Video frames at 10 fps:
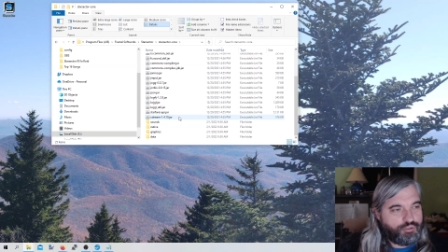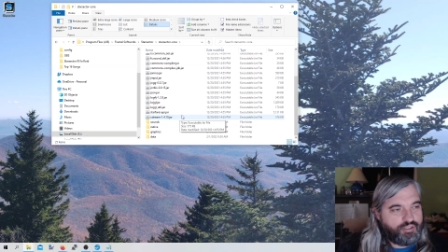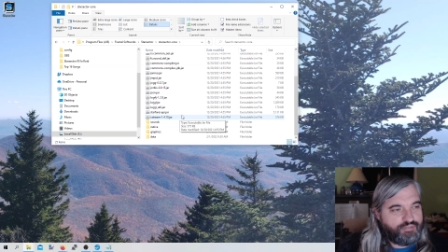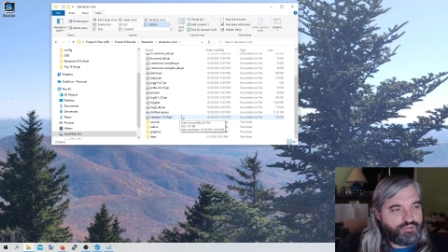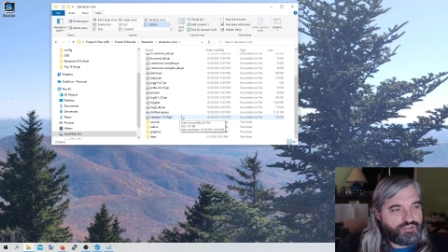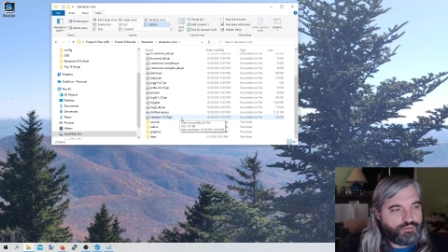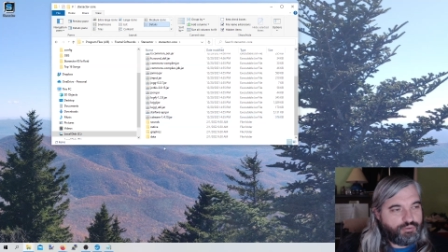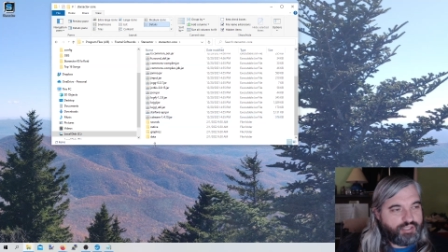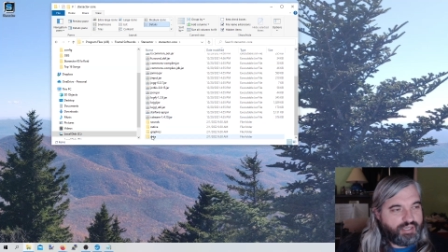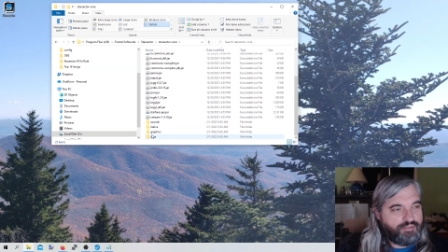And if we scroll
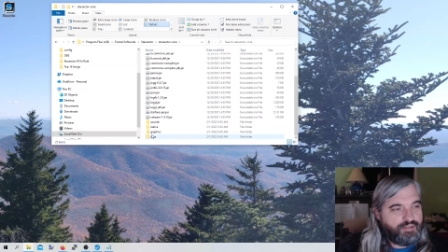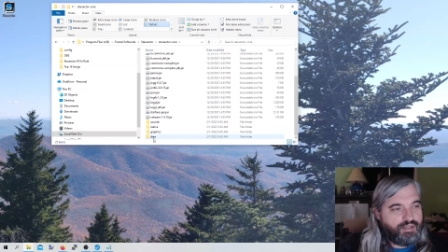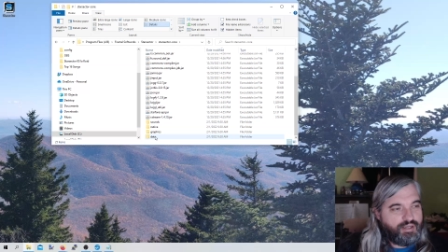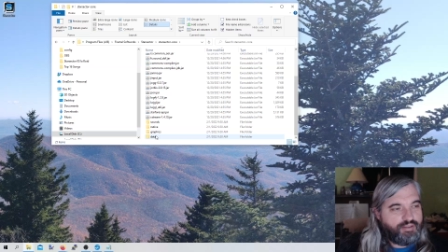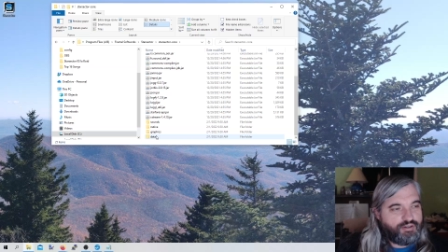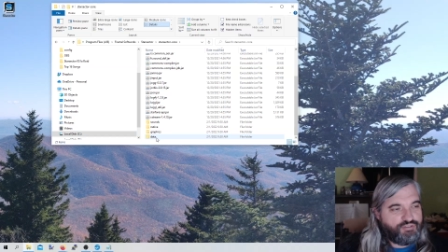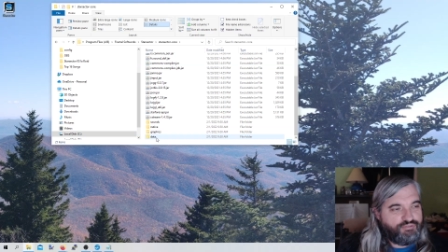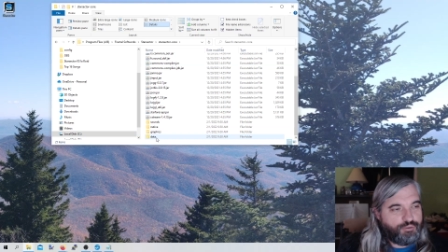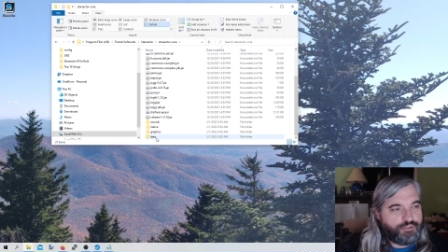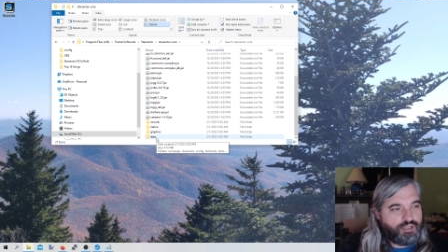down, there's a
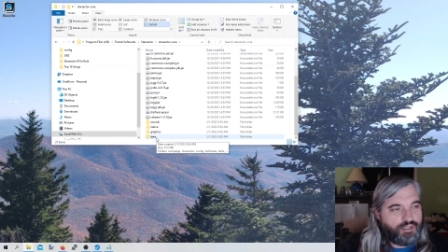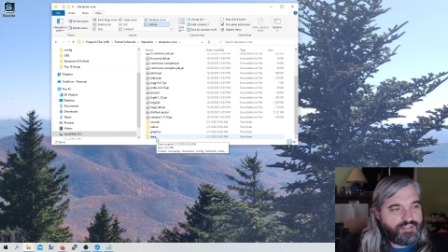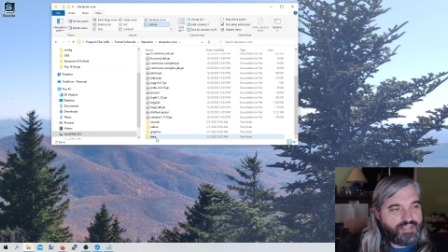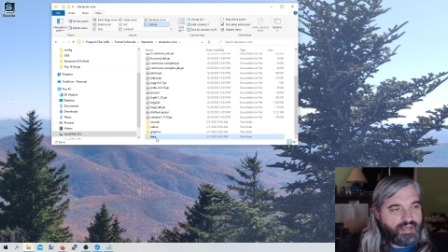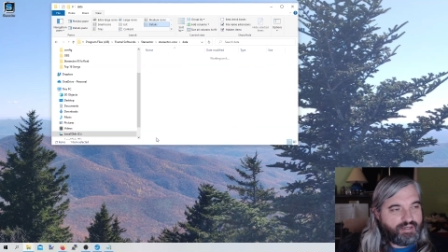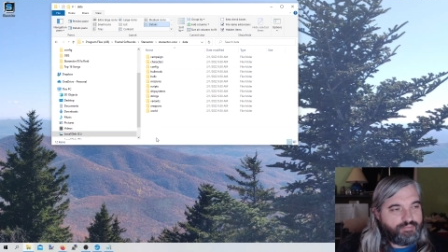folder called Data.